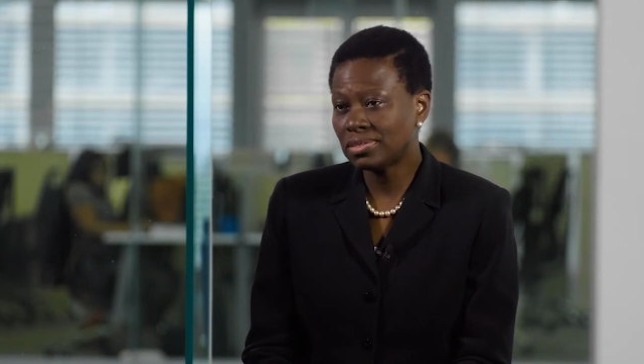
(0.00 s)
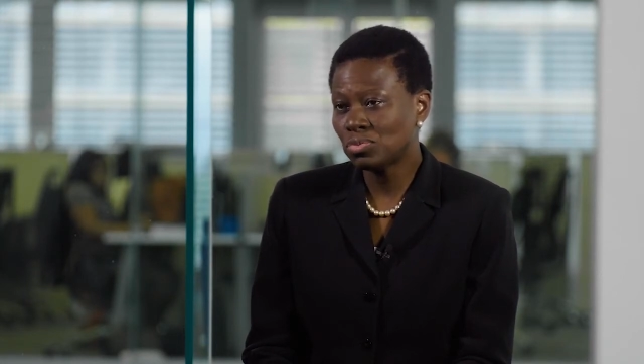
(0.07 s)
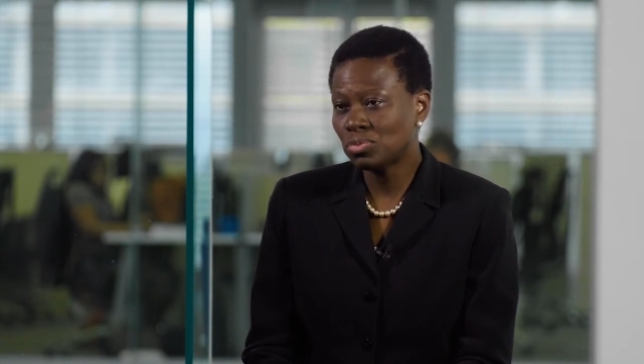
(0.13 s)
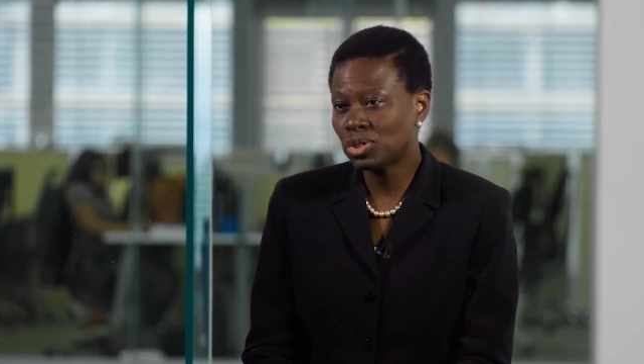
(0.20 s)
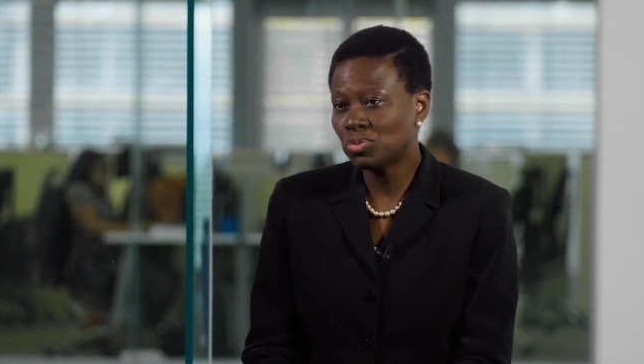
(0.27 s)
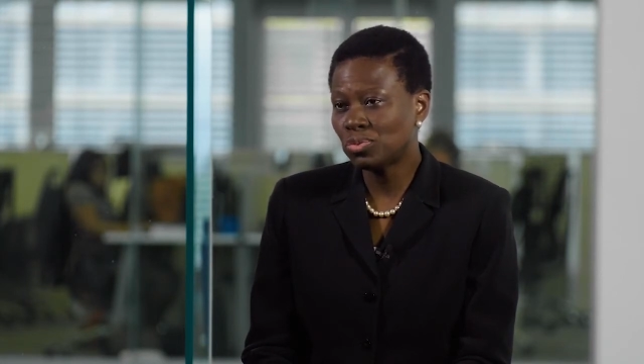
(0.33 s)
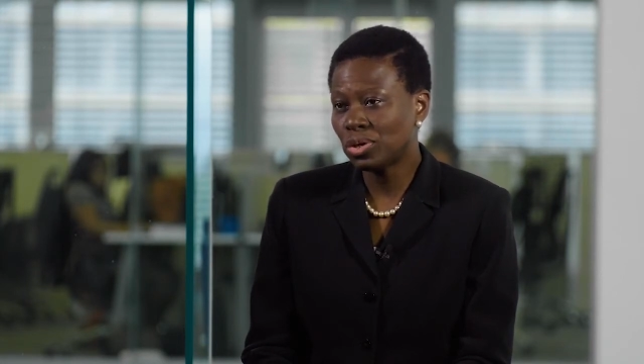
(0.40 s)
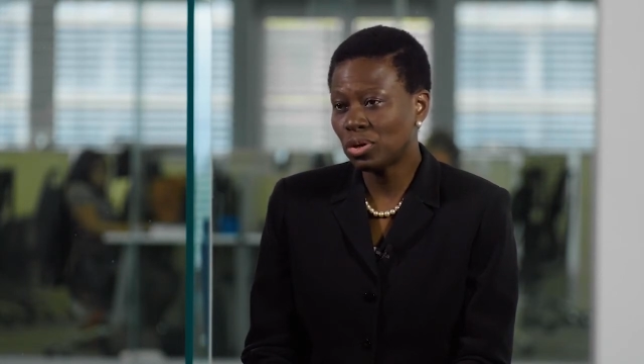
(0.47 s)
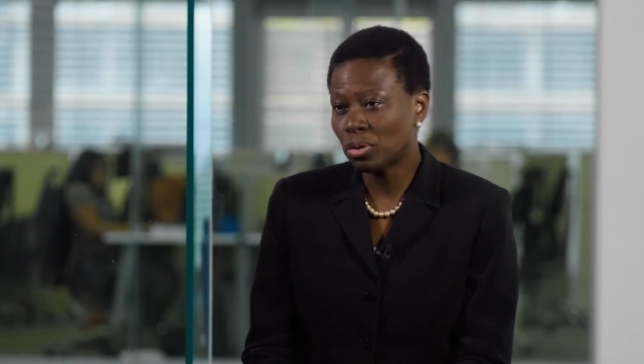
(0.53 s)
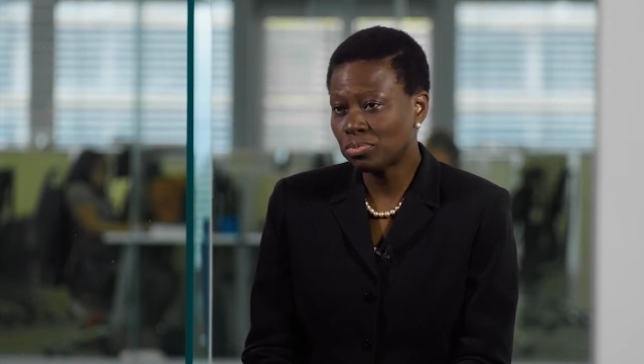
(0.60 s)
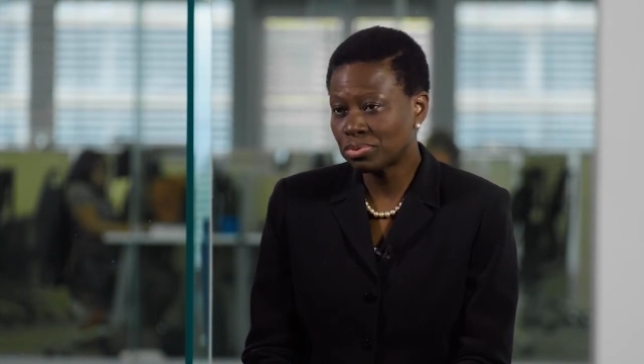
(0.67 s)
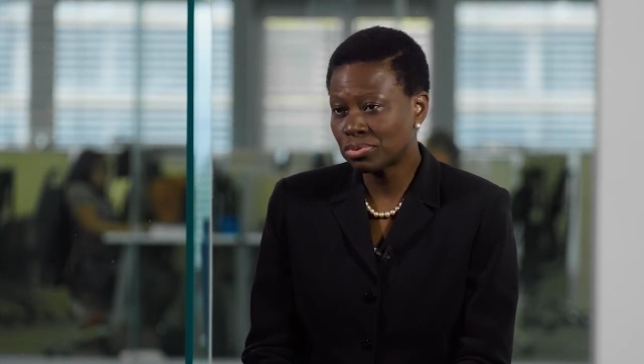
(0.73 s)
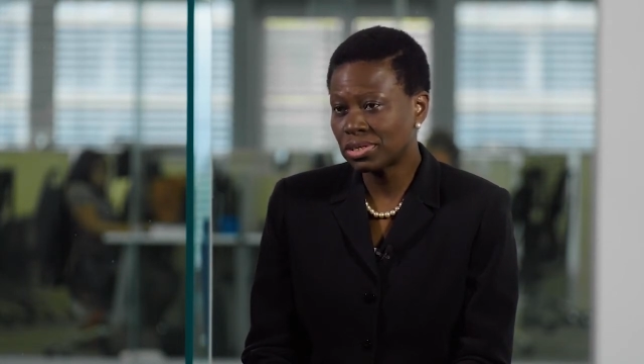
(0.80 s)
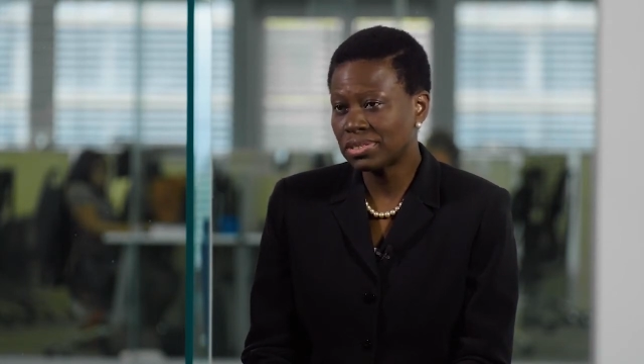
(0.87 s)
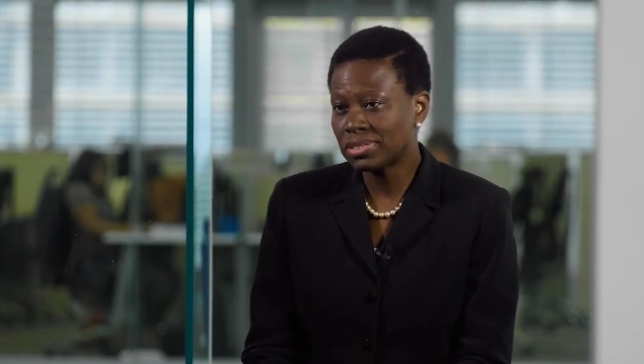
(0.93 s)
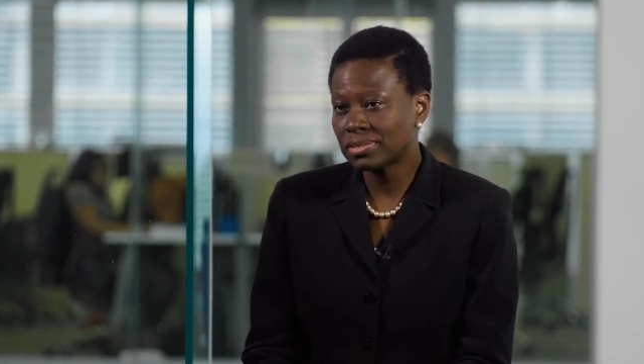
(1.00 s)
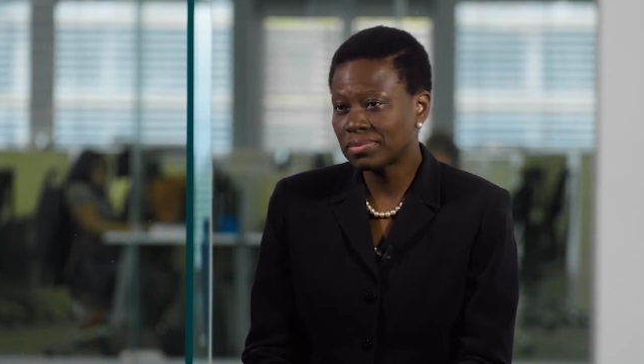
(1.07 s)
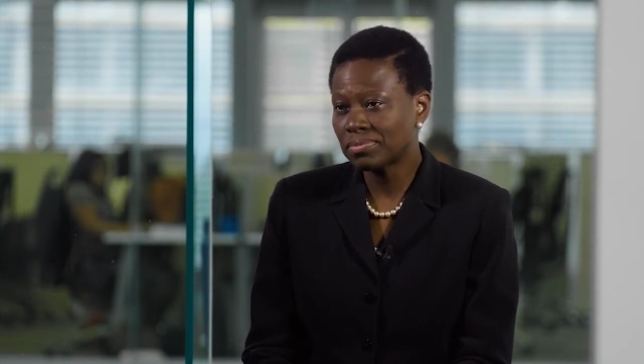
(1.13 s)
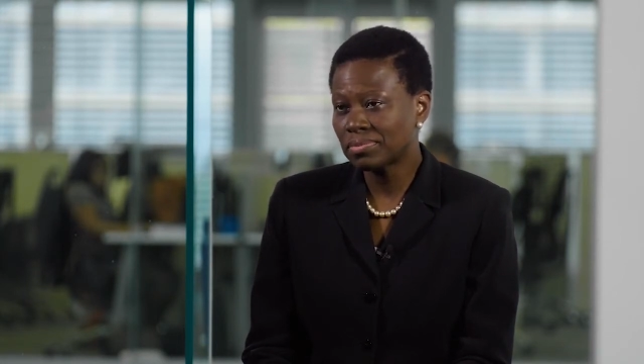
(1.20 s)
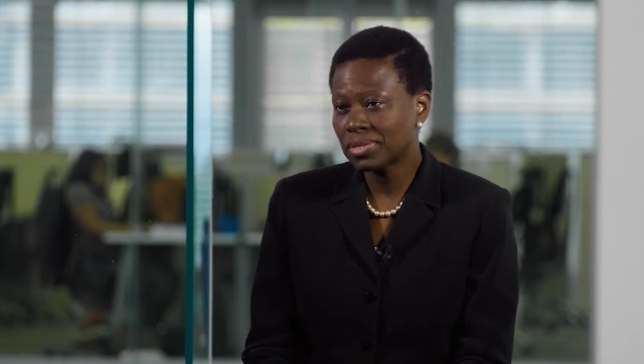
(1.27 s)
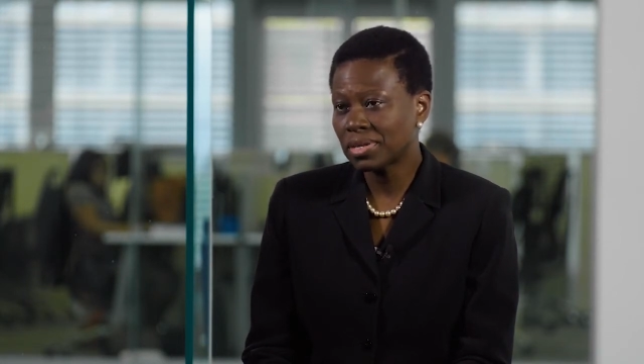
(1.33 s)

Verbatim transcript: in which we operate